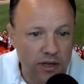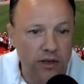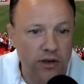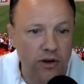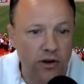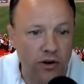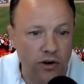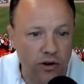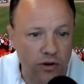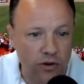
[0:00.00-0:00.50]

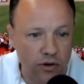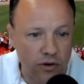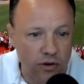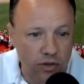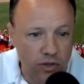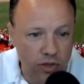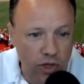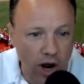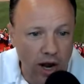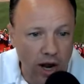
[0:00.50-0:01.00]
your
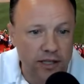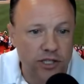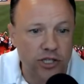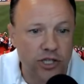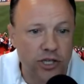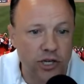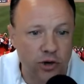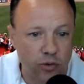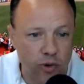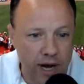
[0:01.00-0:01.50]

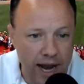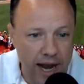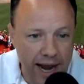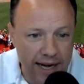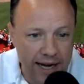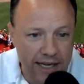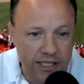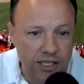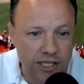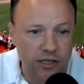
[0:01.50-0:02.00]
thoughts, your
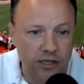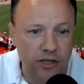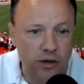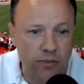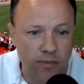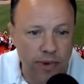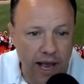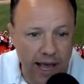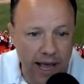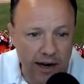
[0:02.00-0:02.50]
reaction,
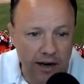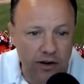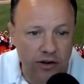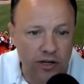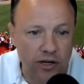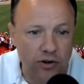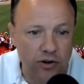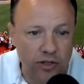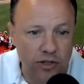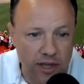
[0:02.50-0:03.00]
your
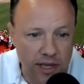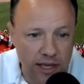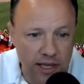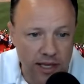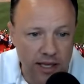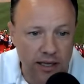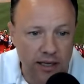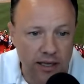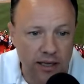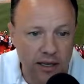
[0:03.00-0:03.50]
pattern, your
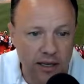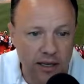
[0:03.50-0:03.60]
thinking,